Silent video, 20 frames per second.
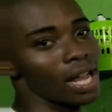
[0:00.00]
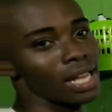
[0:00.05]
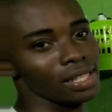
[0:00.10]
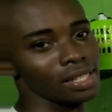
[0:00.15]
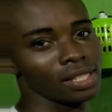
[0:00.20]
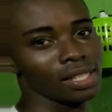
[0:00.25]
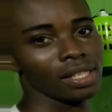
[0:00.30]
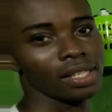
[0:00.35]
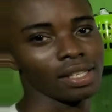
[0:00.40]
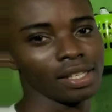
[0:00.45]

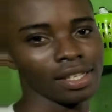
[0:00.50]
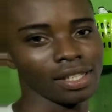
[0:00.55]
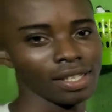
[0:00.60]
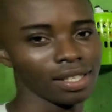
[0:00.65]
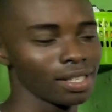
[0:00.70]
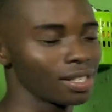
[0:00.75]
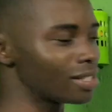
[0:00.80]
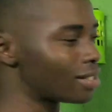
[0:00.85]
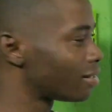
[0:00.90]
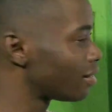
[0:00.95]
White?
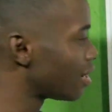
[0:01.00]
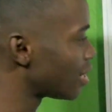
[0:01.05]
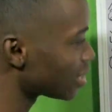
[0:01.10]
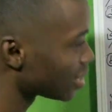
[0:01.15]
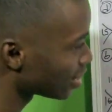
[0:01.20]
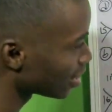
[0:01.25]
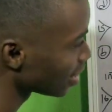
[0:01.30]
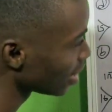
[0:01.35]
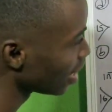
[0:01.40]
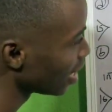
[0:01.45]

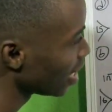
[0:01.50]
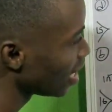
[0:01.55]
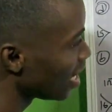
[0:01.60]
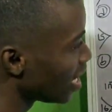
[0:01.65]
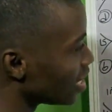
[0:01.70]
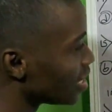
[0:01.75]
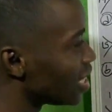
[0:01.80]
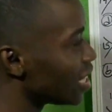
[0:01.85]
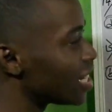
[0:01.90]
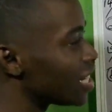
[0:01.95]
Great.
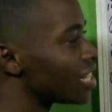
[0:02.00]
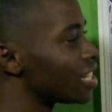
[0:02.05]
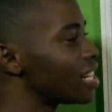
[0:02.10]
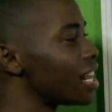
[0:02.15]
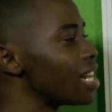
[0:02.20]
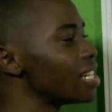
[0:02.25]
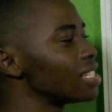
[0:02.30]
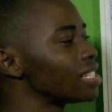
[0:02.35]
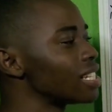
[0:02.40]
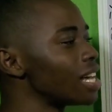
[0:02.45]
Is it
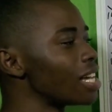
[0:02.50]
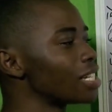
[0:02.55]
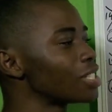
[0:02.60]
great